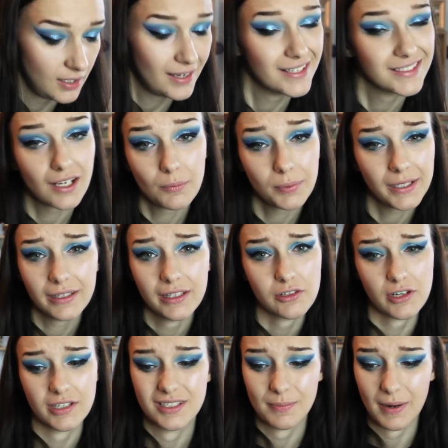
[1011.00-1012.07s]
It's completely
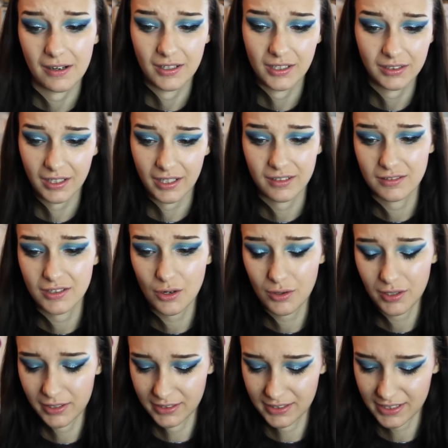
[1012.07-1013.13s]
transparent, like no
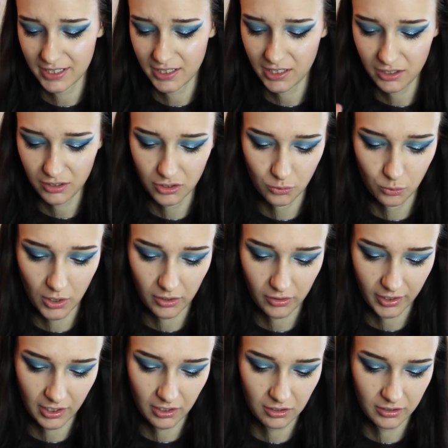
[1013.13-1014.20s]
one can see you're
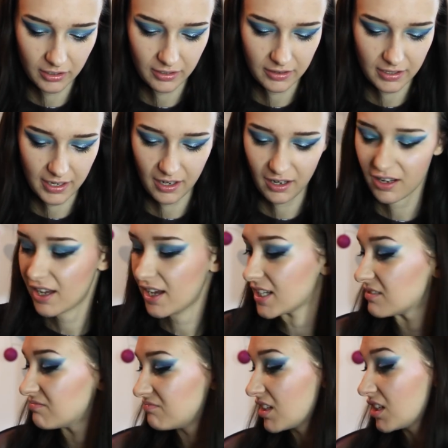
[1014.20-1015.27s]
wearing it or anything.
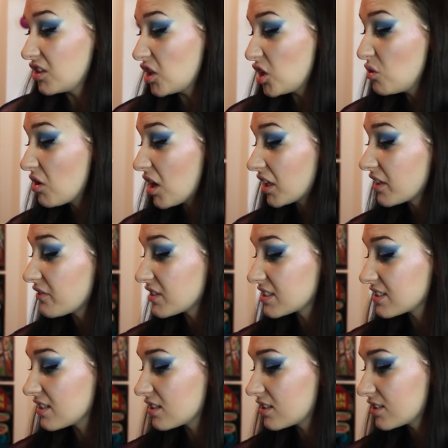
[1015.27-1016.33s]
You can't even
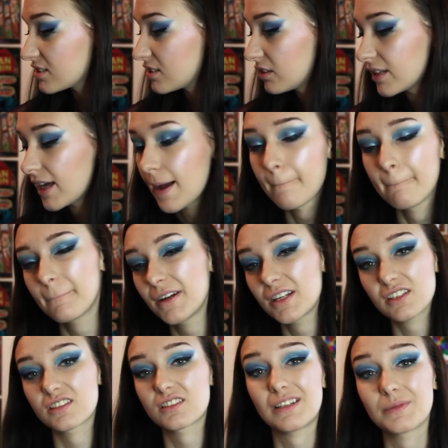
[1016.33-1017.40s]
see that it's on there. It
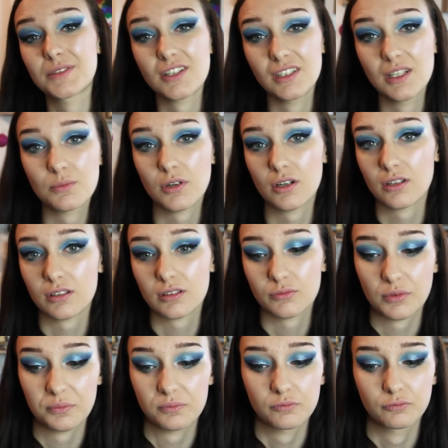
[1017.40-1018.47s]
just stops your lip products
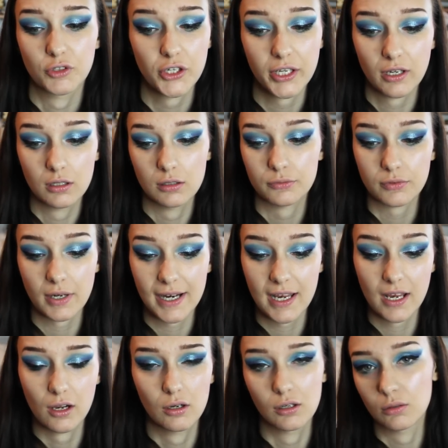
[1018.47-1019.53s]
from running or
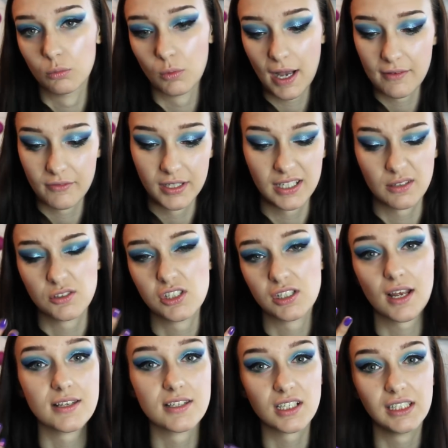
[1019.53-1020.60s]
fraying or whatever. It gives you a
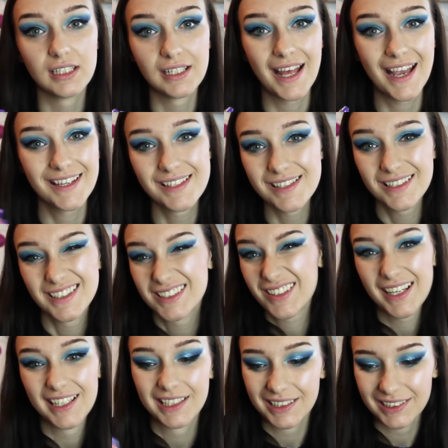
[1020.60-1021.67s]
nice clean edge. It's
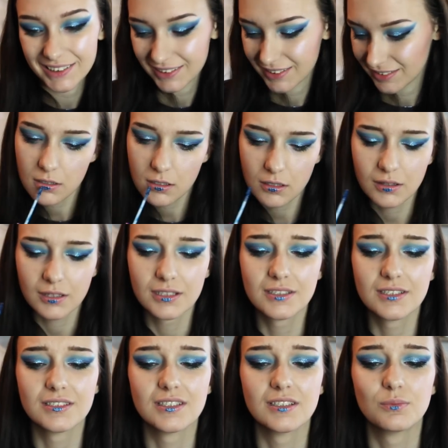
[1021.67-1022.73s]
great. This
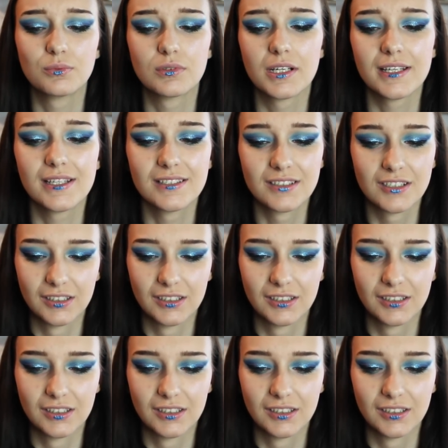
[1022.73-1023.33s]
is the prettiest